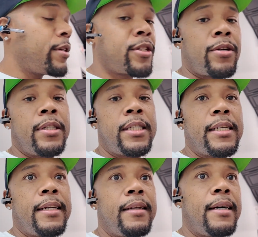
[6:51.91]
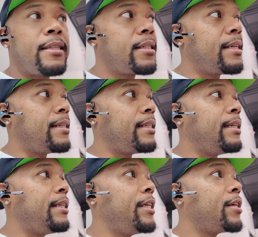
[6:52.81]
certain set that's
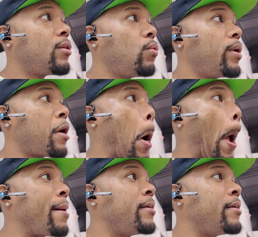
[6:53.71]
in here where